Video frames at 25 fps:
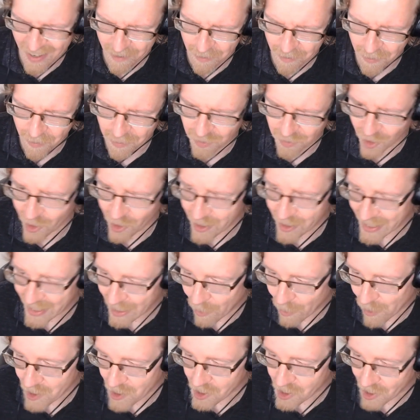flirty
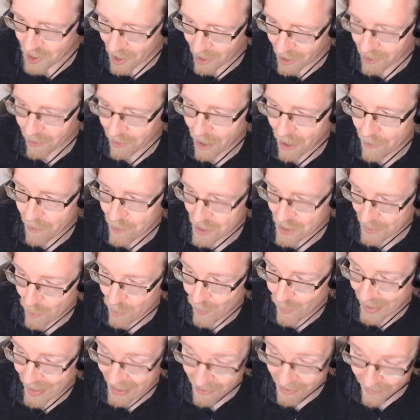or stalkery with some of
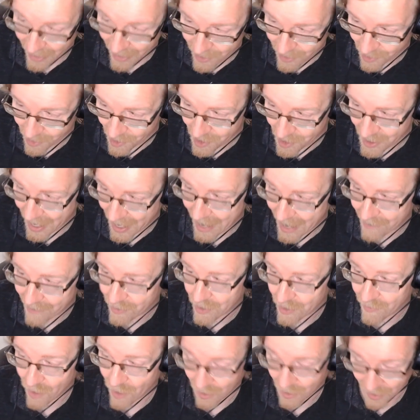my convention staff and
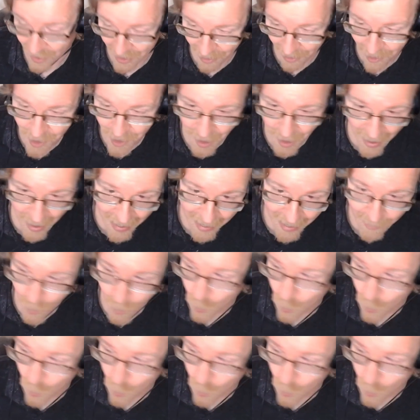the volunteers that I have who